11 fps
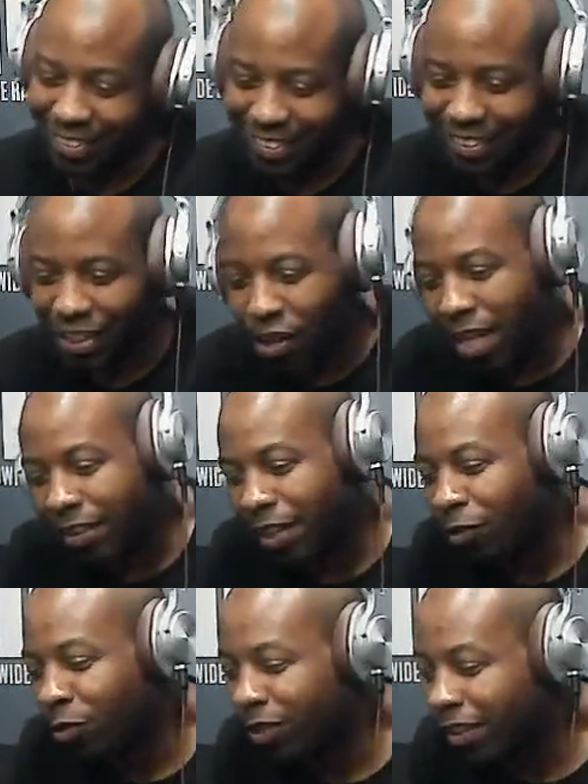yeah. I
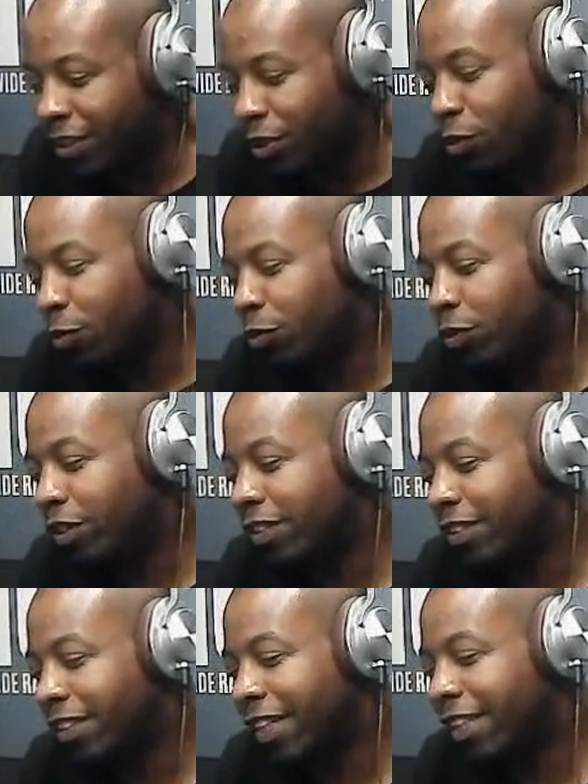was
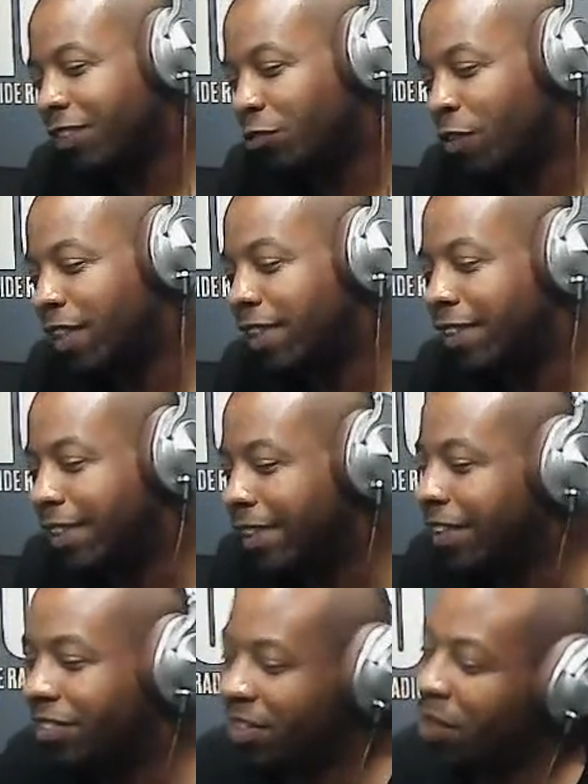just like wanting to
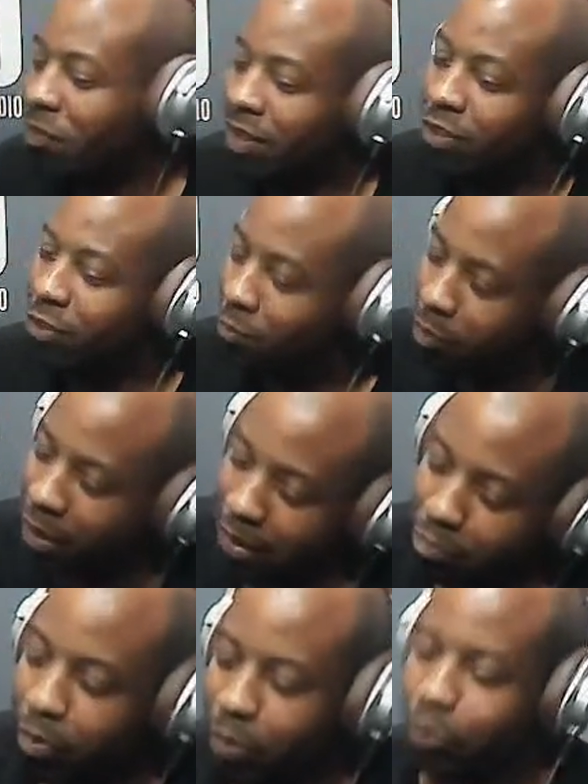give something to the
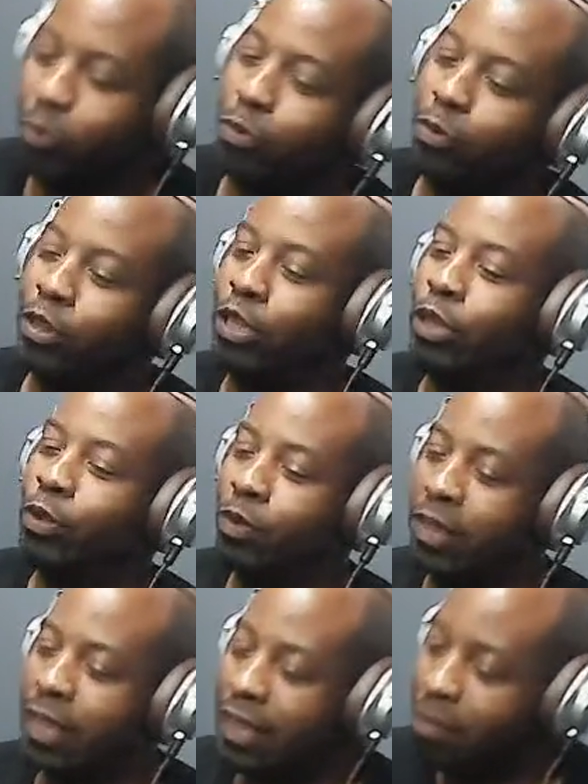people.
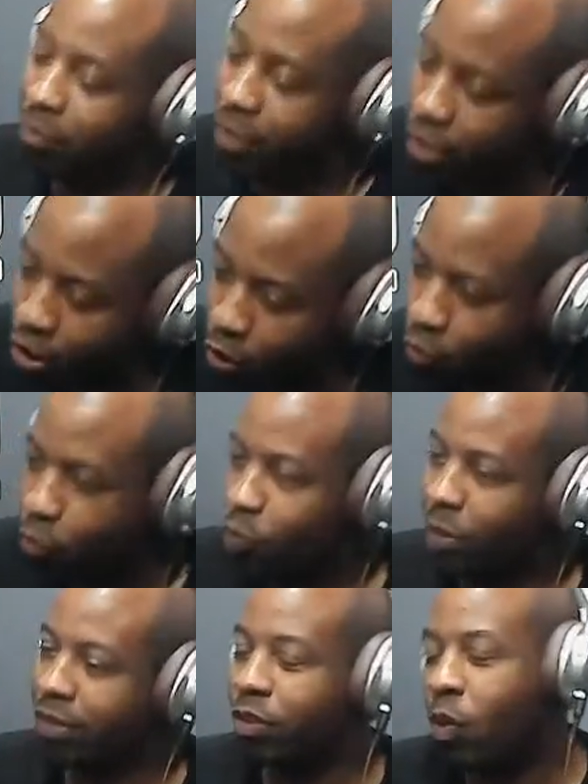Let them know
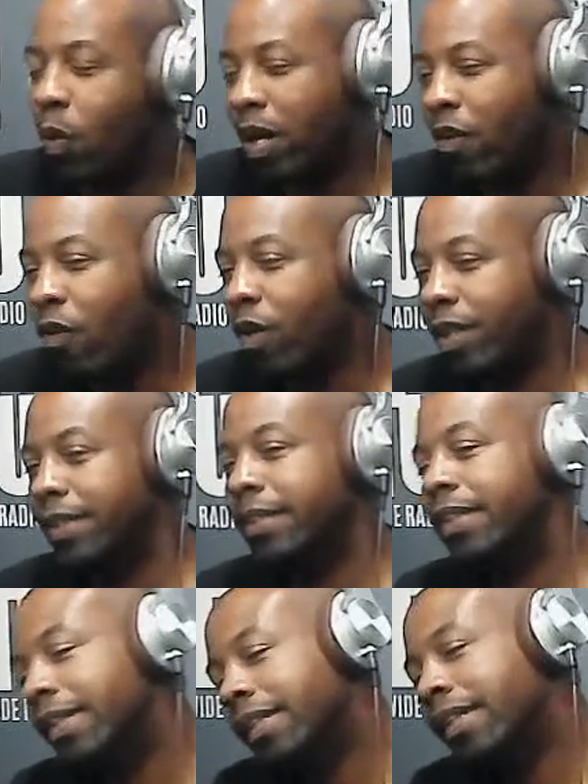what's going on.
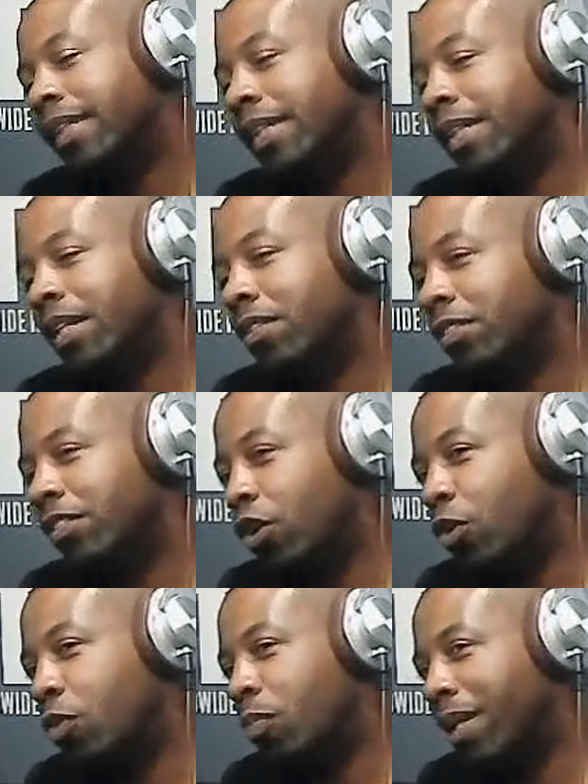
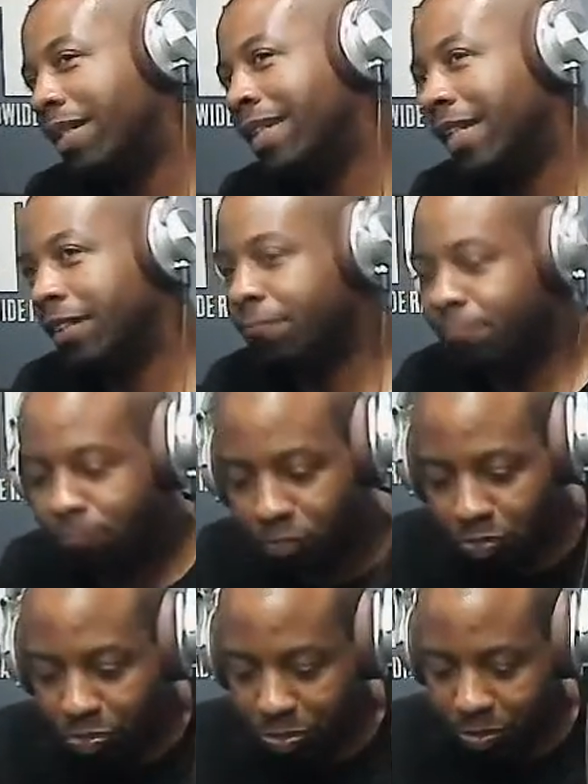So, but yeah,
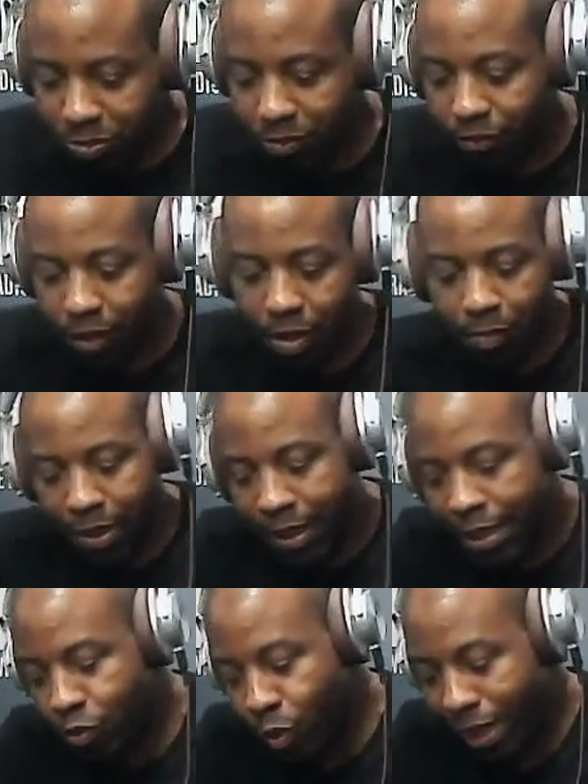but
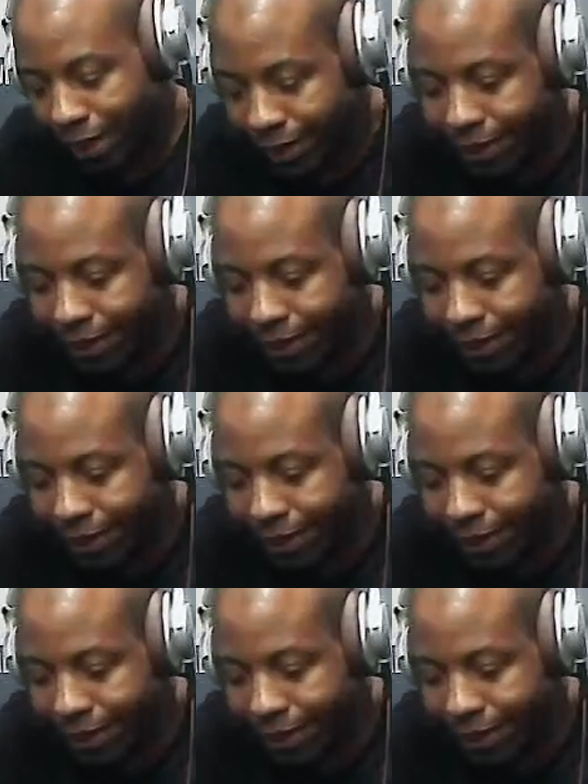anyway,